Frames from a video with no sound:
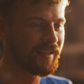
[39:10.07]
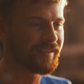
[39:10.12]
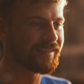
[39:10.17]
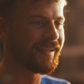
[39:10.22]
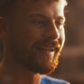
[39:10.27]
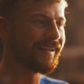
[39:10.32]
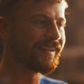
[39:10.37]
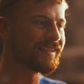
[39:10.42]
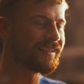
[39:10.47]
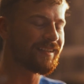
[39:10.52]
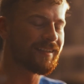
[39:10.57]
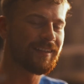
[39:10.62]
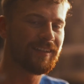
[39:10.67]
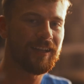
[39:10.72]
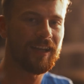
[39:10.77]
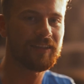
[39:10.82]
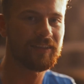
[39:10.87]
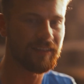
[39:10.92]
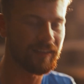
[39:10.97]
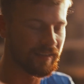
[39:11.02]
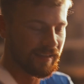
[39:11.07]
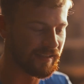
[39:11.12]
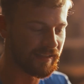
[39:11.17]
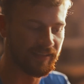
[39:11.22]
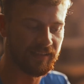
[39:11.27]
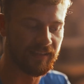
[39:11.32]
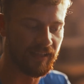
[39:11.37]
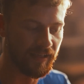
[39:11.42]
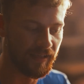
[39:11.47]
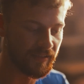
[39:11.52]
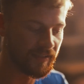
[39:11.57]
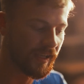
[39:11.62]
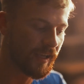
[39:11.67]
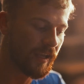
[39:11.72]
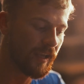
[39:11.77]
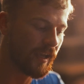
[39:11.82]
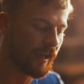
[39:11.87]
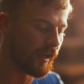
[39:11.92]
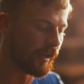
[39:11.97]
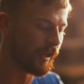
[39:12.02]
That is nothing these days.
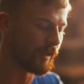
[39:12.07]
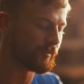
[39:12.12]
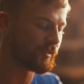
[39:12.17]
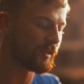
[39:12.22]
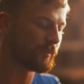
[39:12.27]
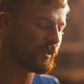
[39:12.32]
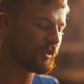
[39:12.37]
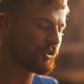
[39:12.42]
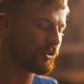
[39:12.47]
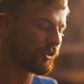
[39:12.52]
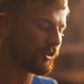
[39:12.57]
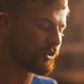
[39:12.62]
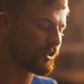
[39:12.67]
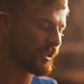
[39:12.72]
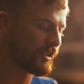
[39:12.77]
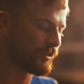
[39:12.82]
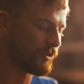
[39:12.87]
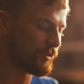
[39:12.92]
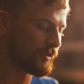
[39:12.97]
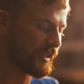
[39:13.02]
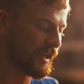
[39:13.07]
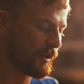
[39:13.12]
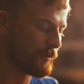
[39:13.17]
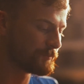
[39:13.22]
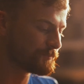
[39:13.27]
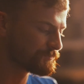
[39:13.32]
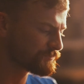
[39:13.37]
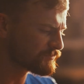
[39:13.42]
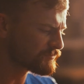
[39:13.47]
Um, so be sure to check those out.